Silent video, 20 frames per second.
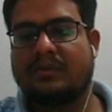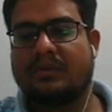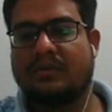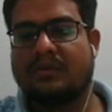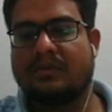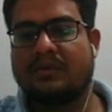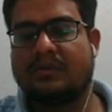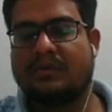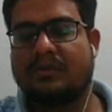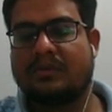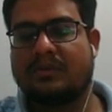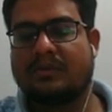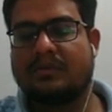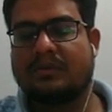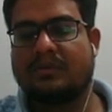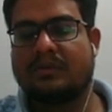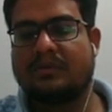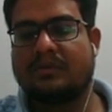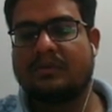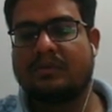So
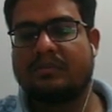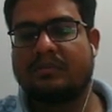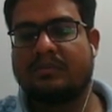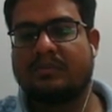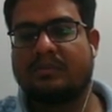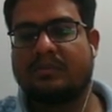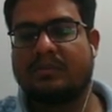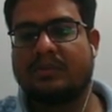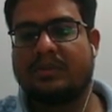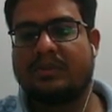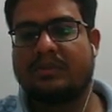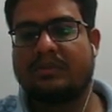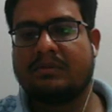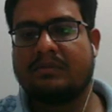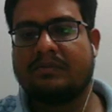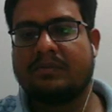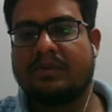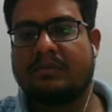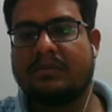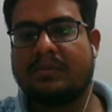
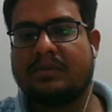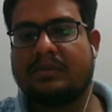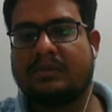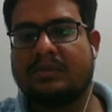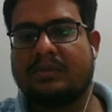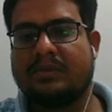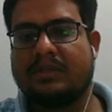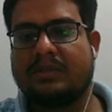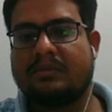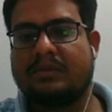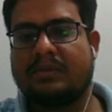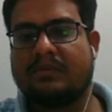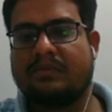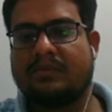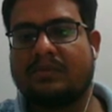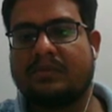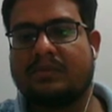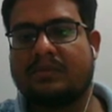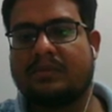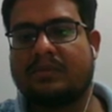0.75 means 3 by
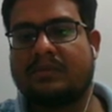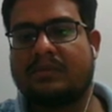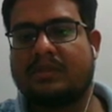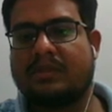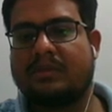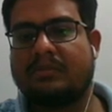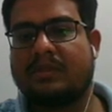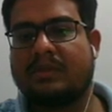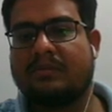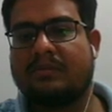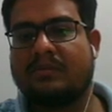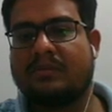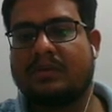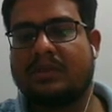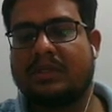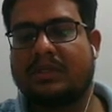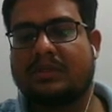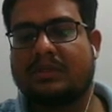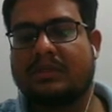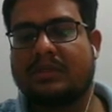4. So 3 by
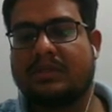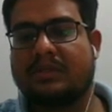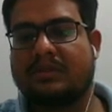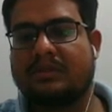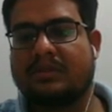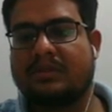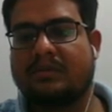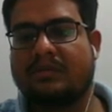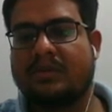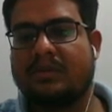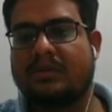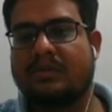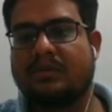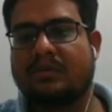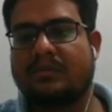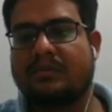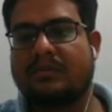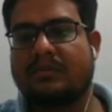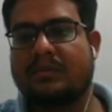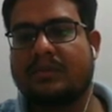4x, that is equal to
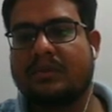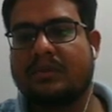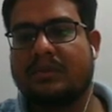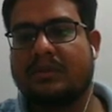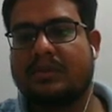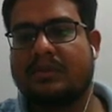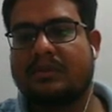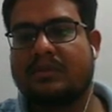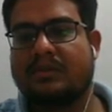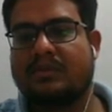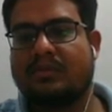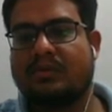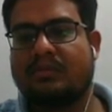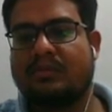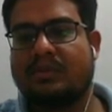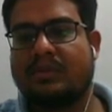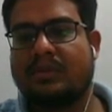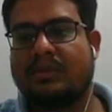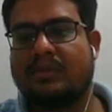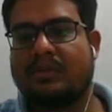
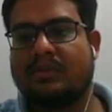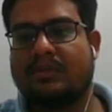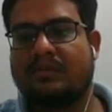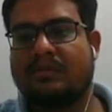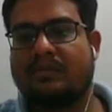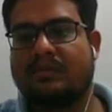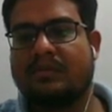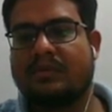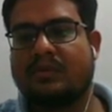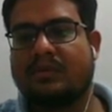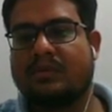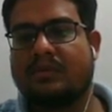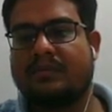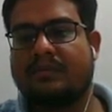0.4.